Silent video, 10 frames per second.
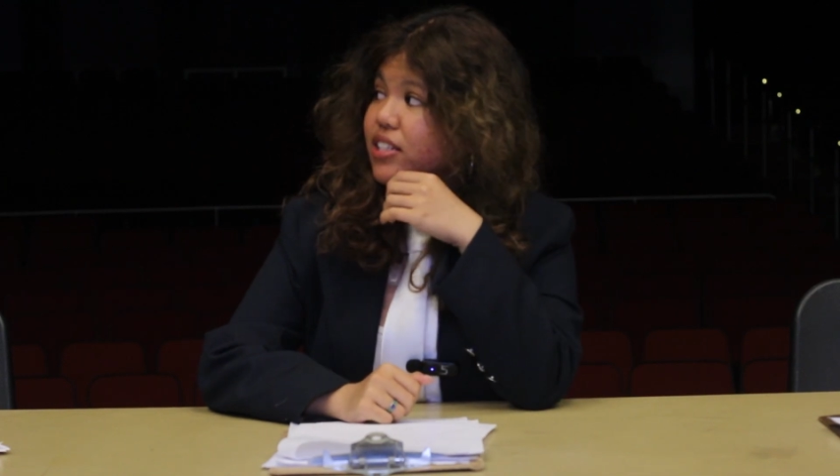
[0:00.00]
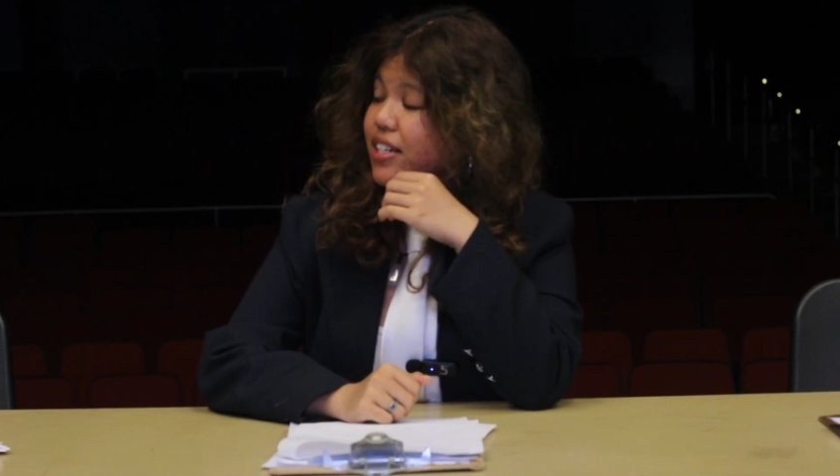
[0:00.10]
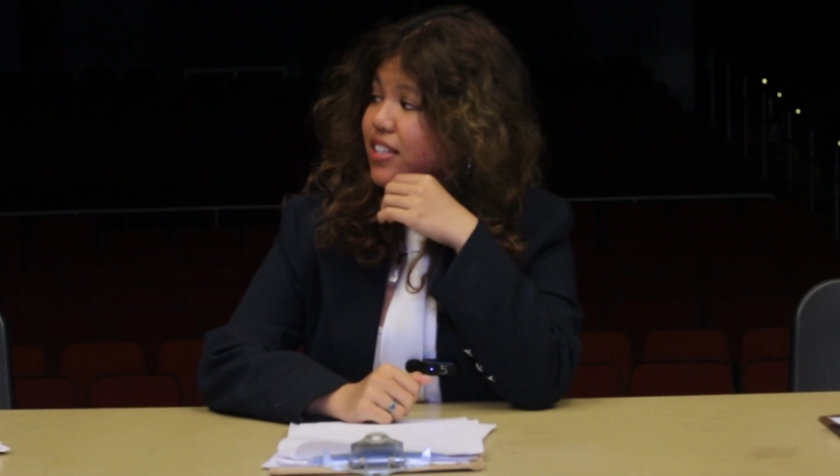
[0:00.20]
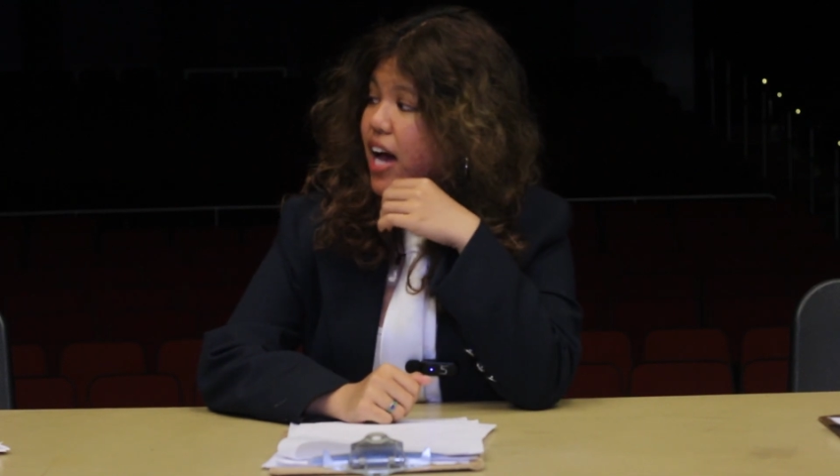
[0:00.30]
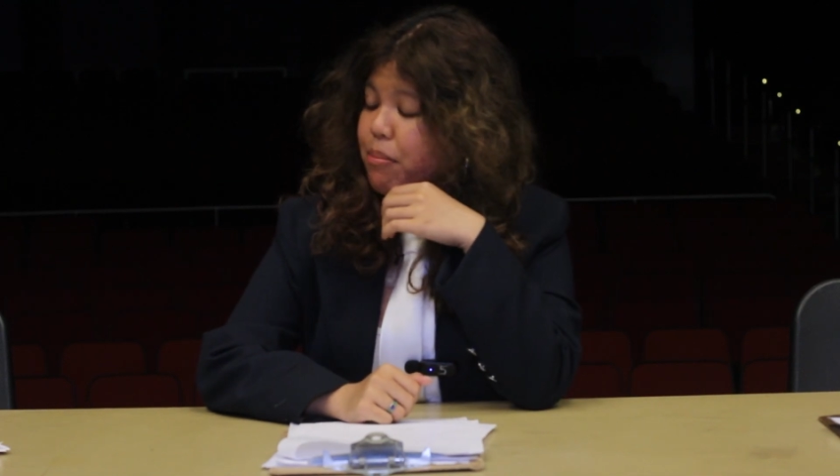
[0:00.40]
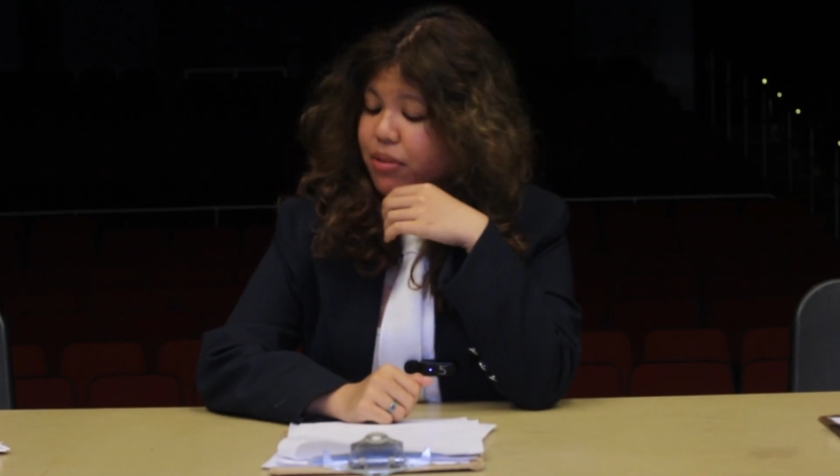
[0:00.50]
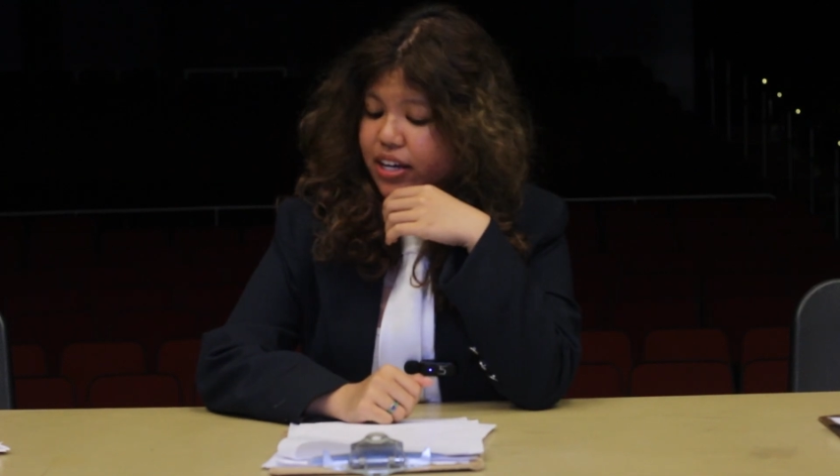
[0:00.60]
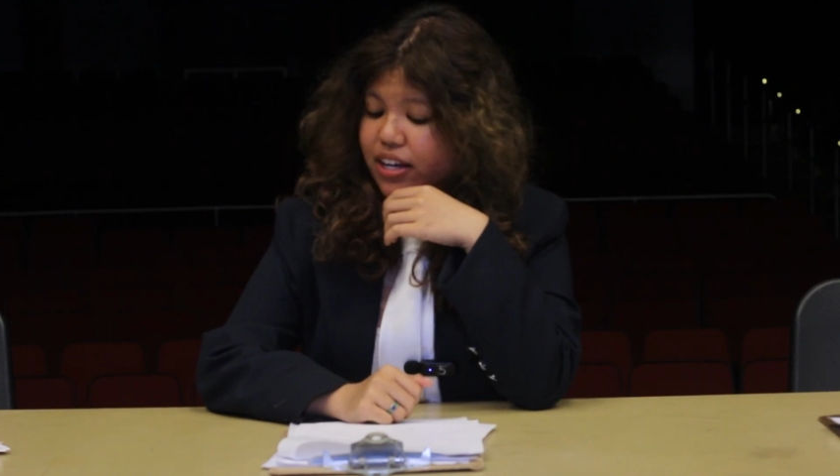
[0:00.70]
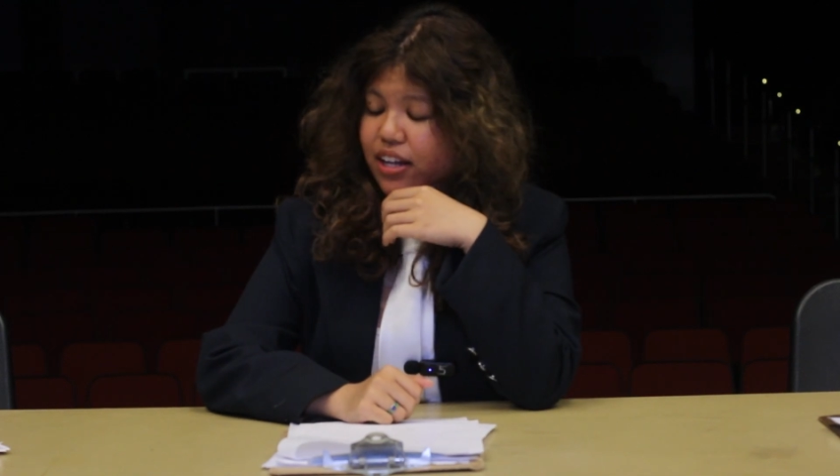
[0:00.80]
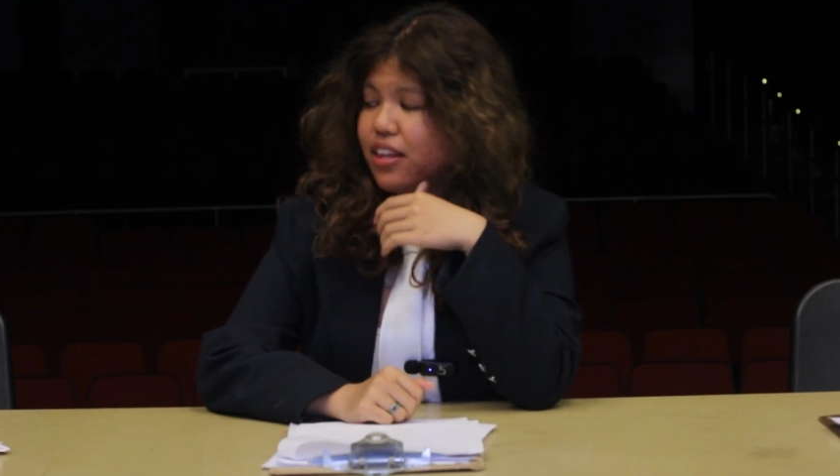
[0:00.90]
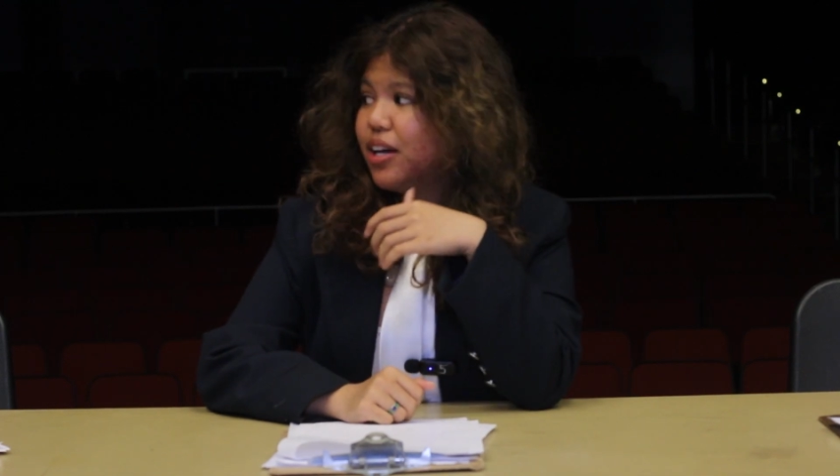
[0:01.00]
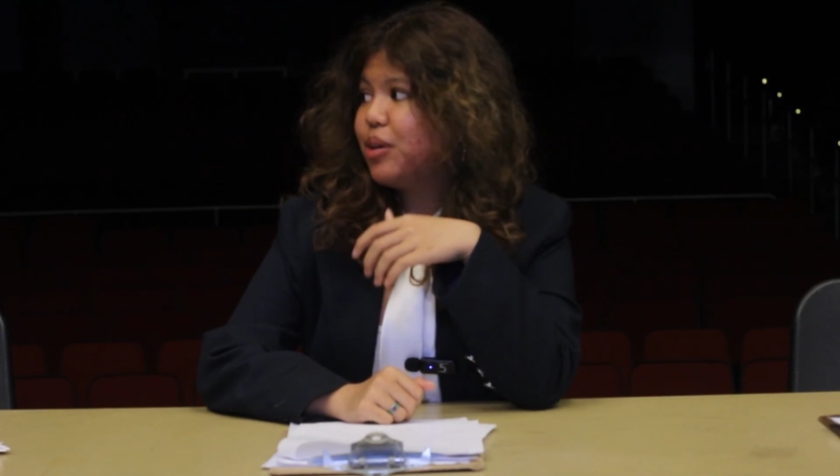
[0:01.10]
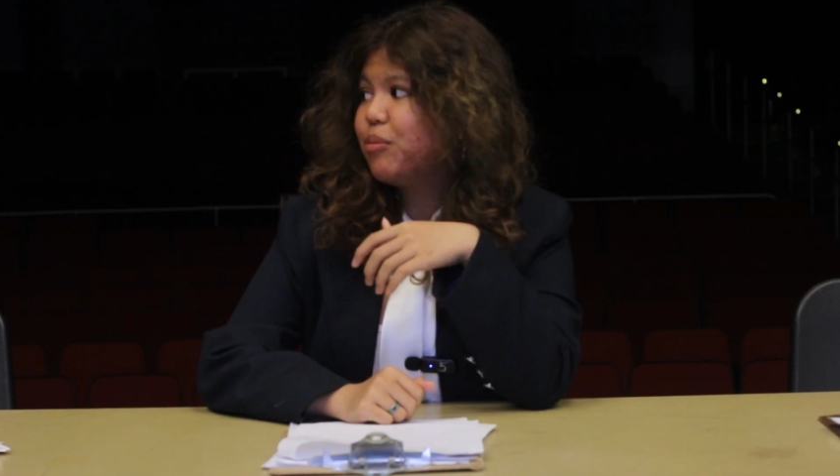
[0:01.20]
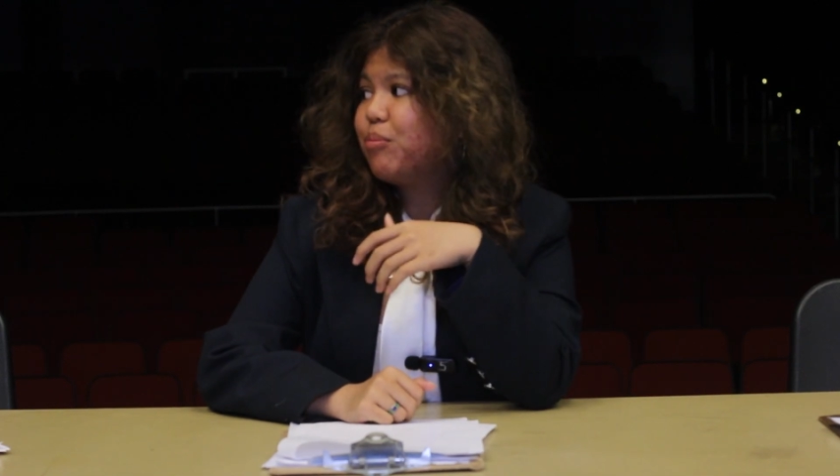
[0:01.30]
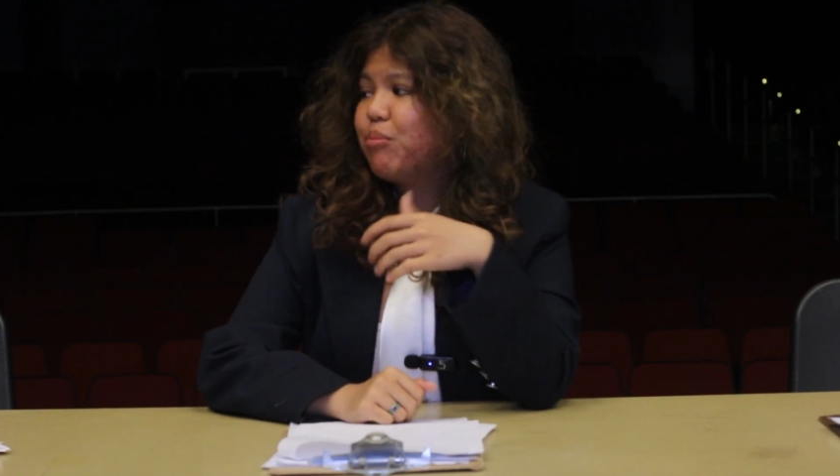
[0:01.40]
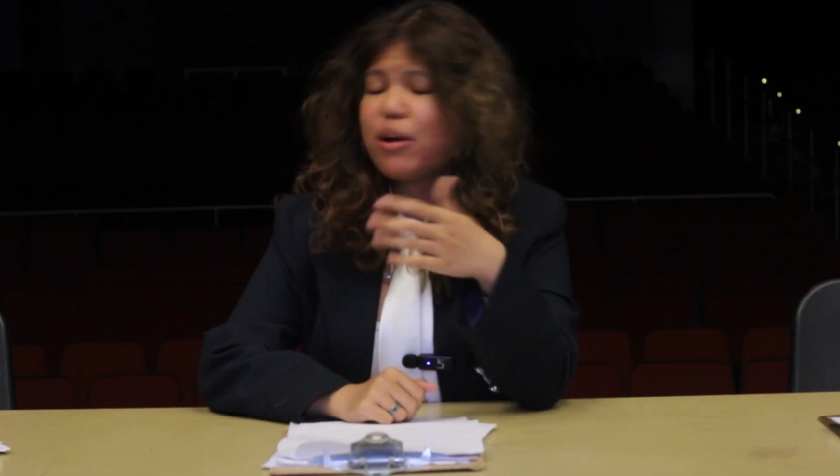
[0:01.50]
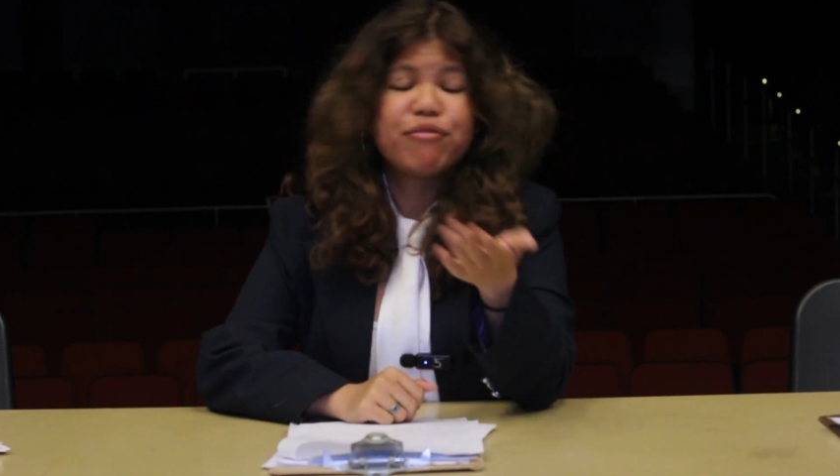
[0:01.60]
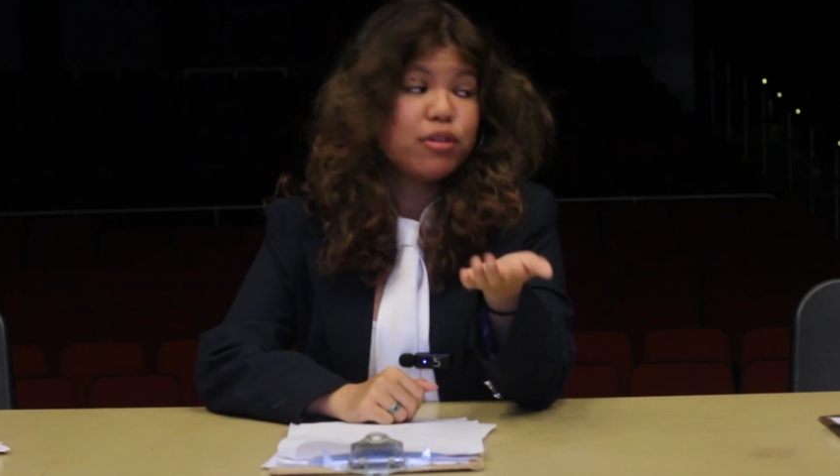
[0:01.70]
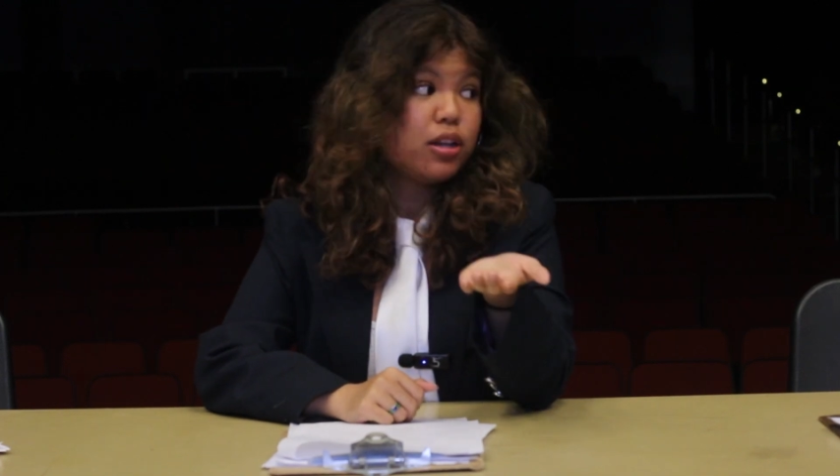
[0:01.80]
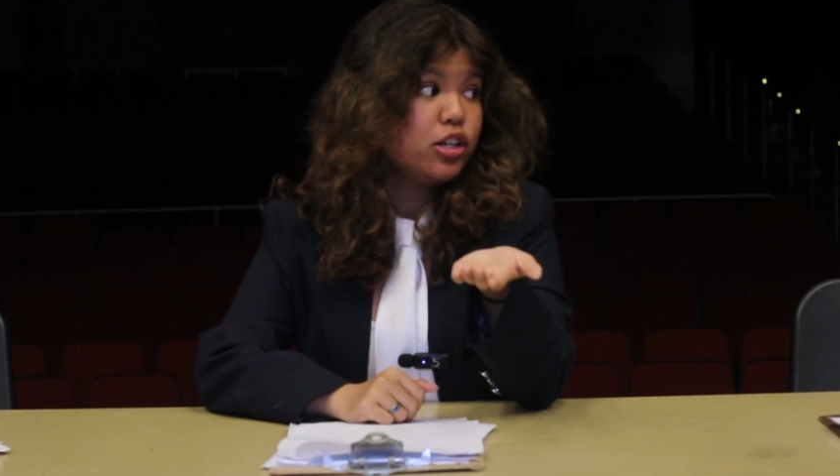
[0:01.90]
next applicant and then break
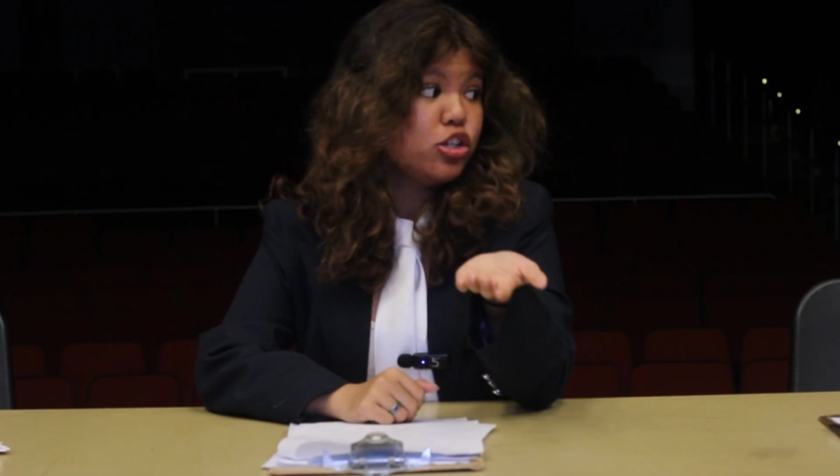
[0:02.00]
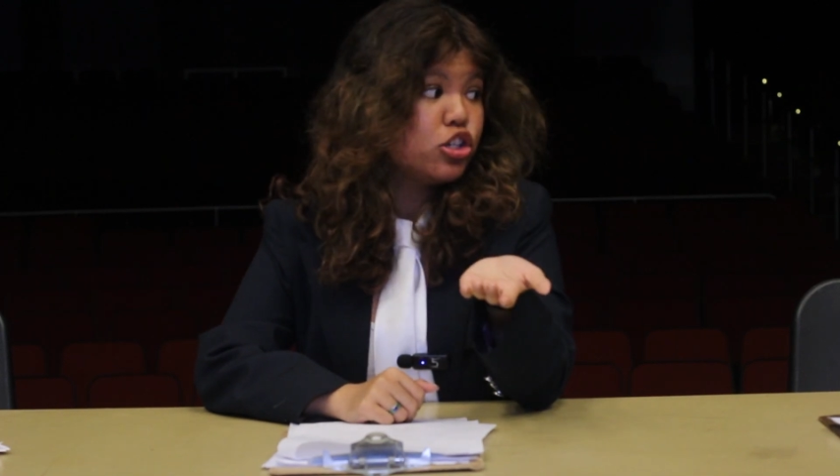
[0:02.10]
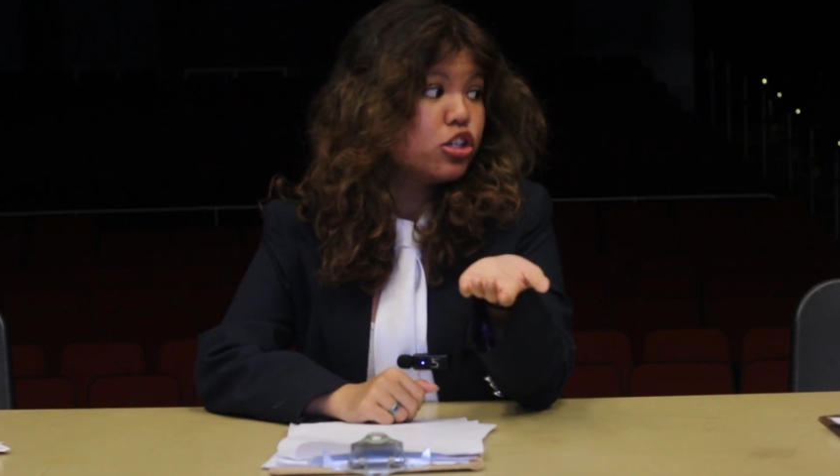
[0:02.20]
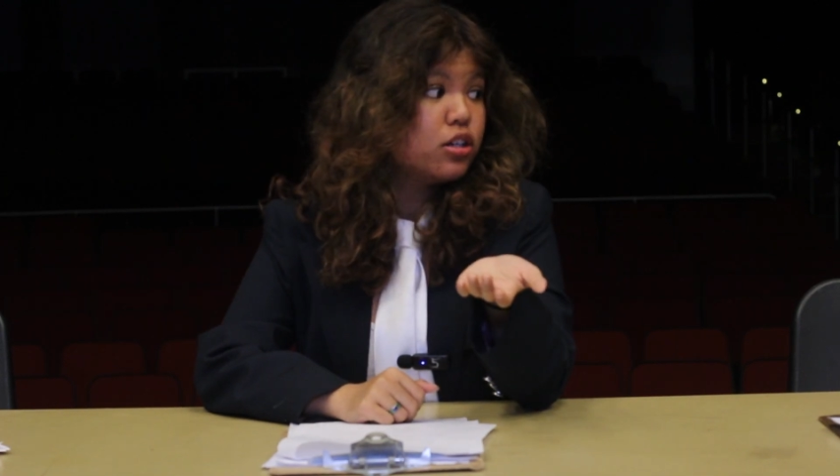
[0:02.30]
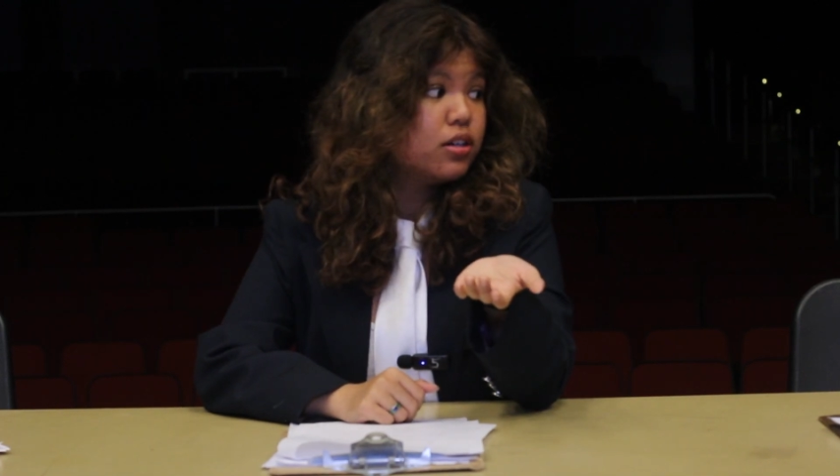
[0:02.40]
for lunch?